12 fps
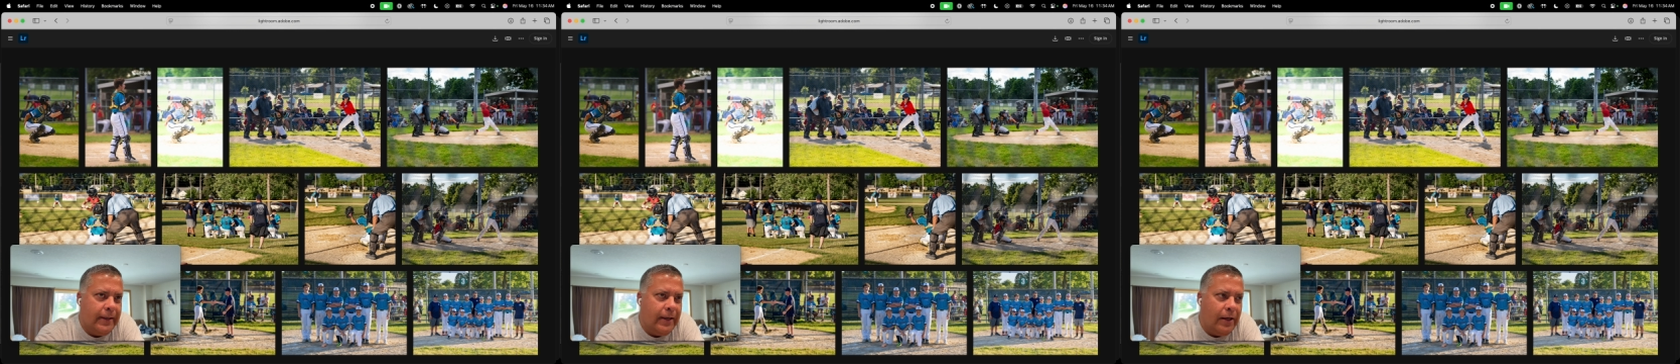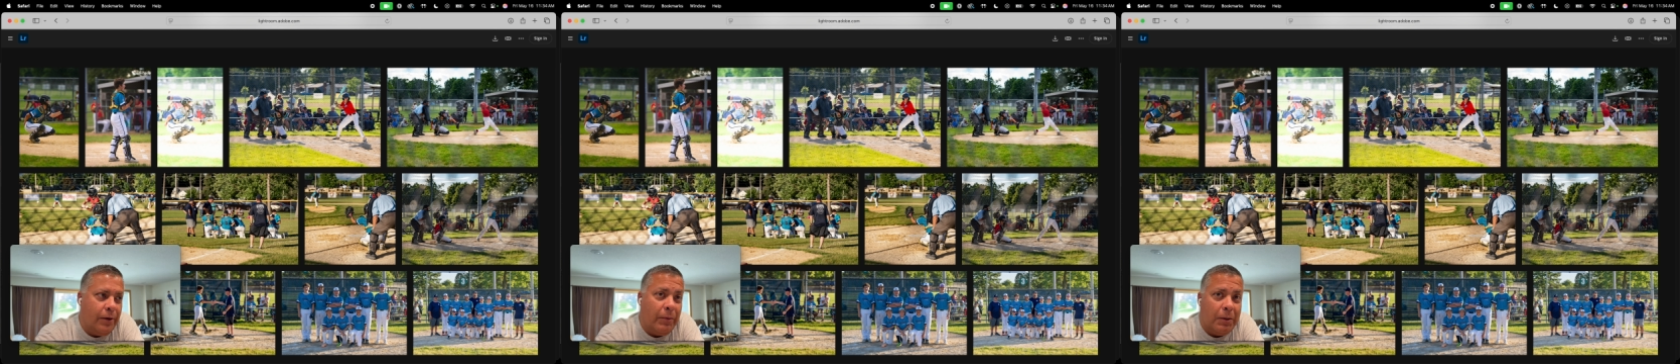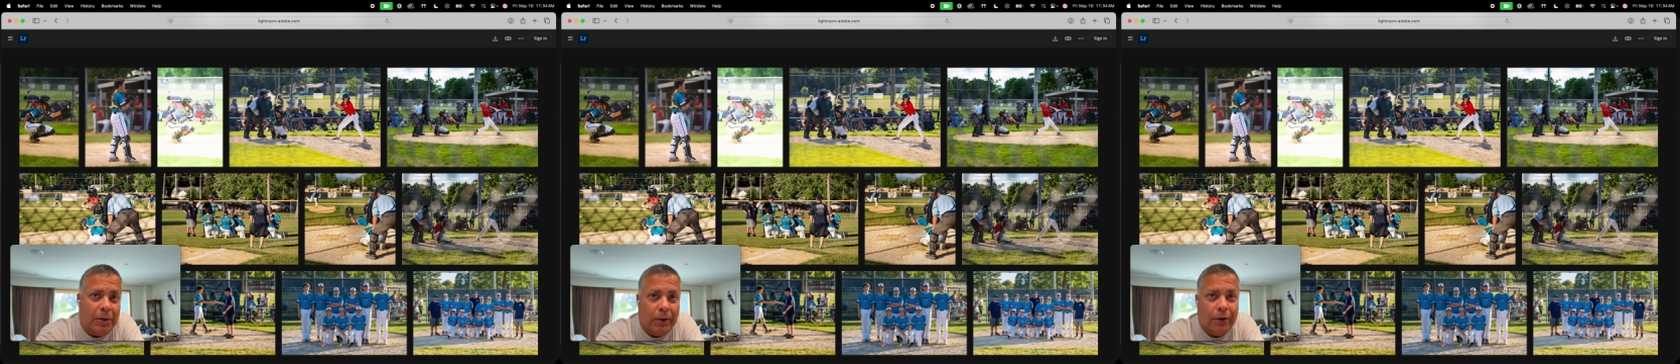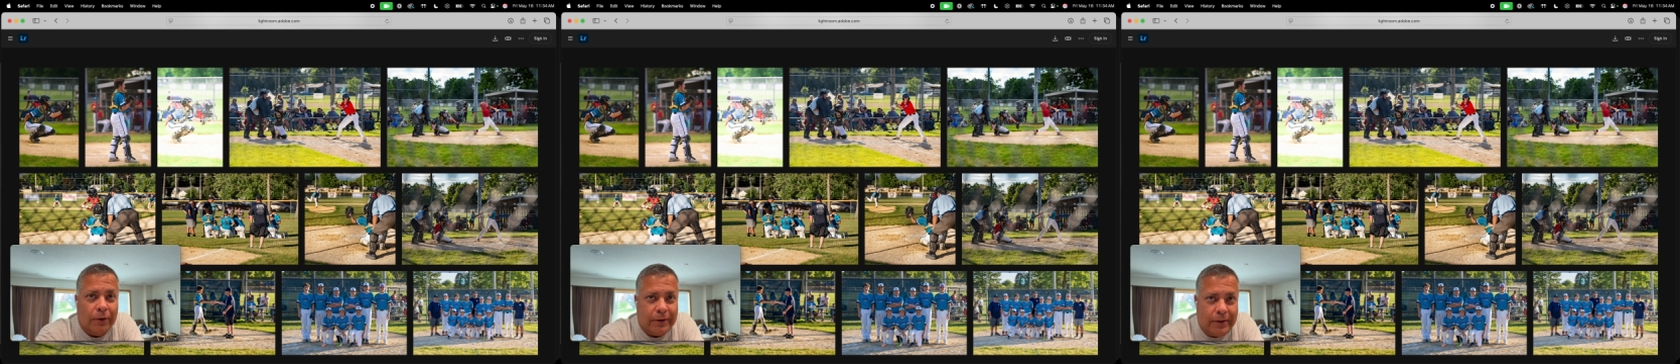and maybe
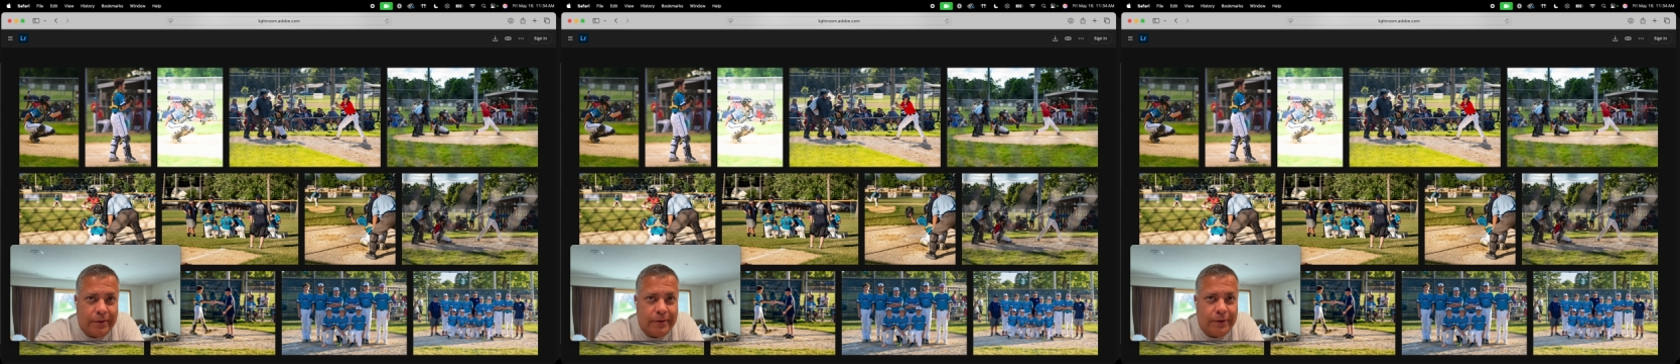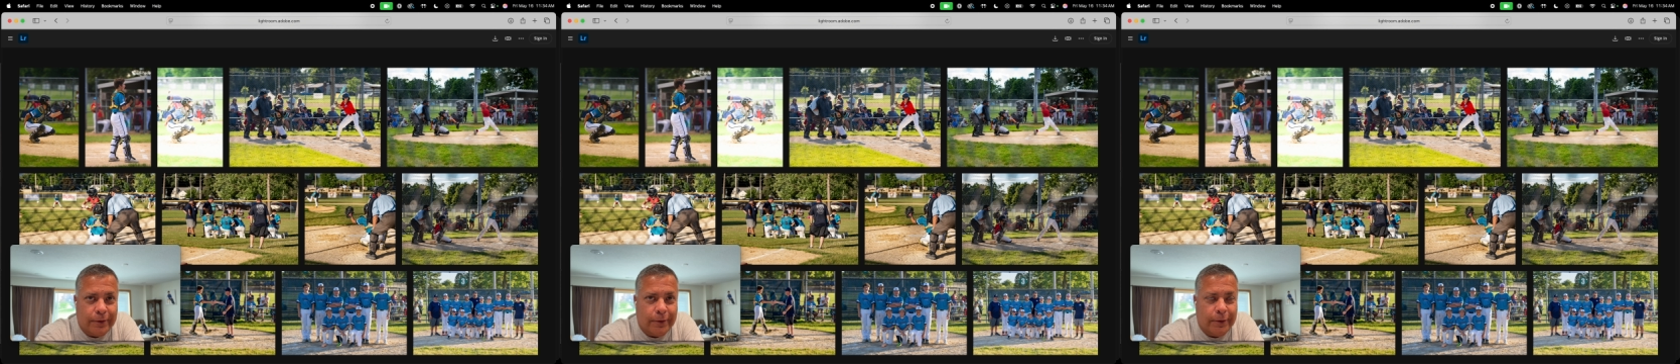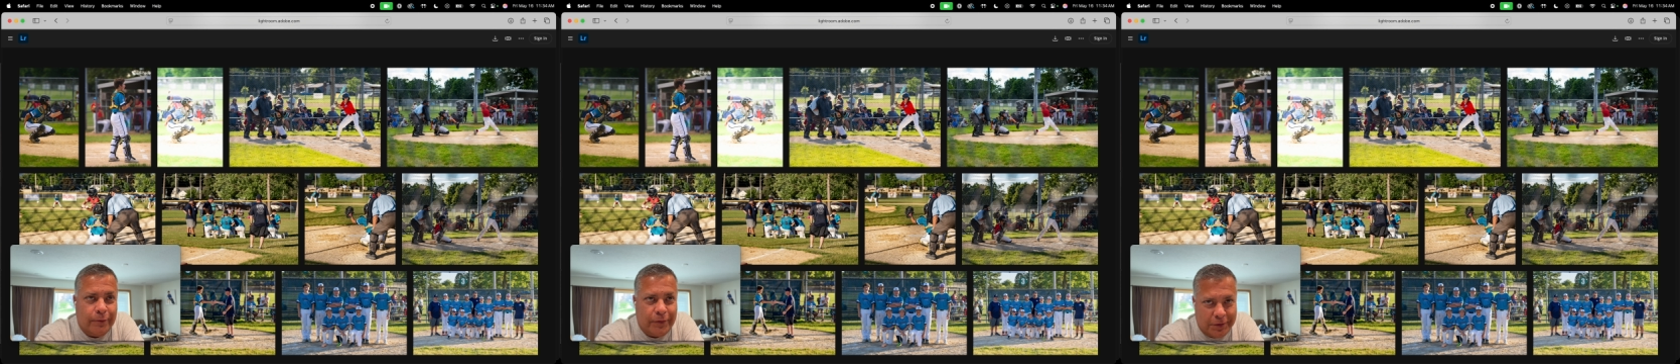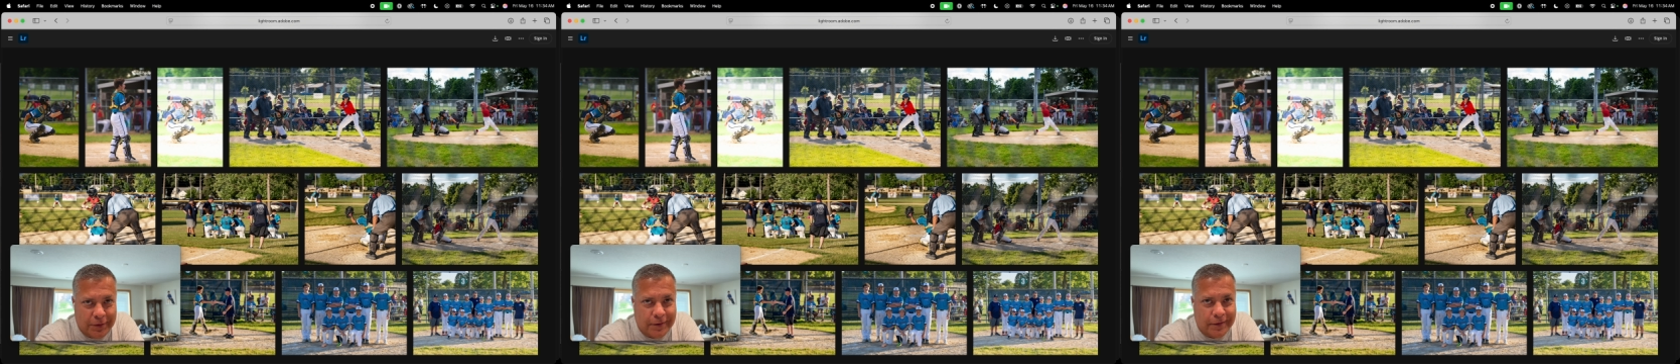a little easier
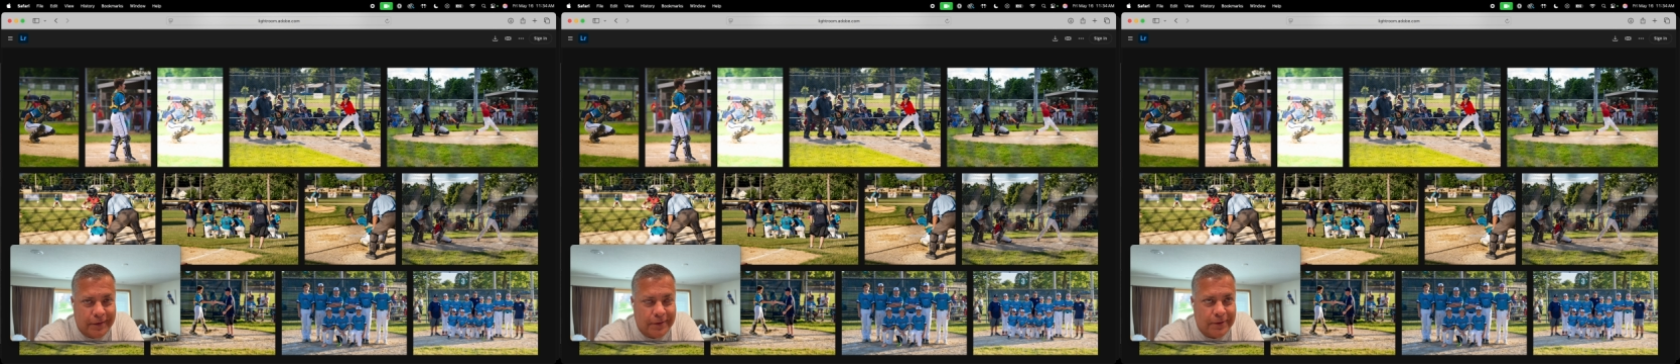physically.